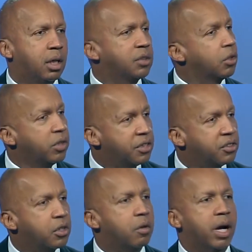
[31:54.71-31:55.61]
I said, Oh, yes,
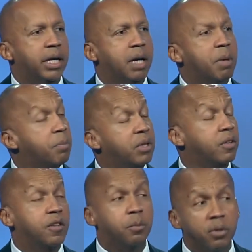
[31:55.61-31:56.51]
sir, I am. I've been
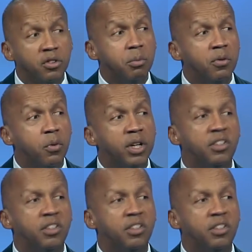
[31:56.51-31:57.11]
to this prison before.